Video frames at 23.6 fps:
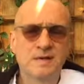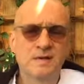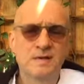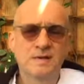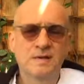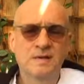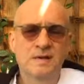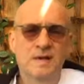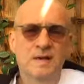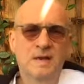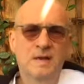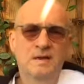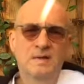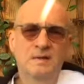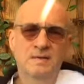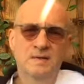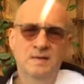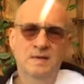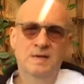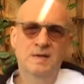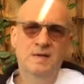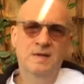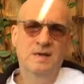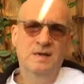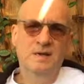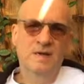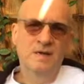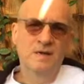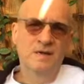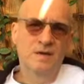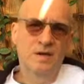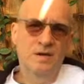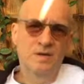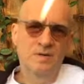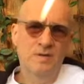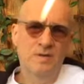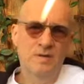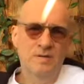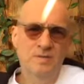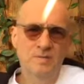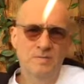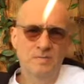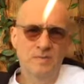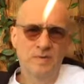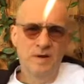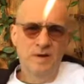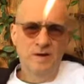held in an incoherent
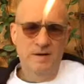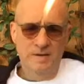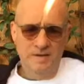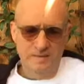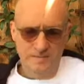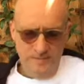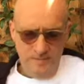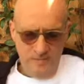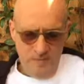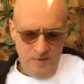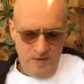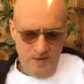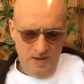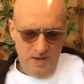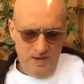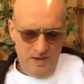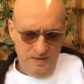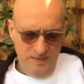way.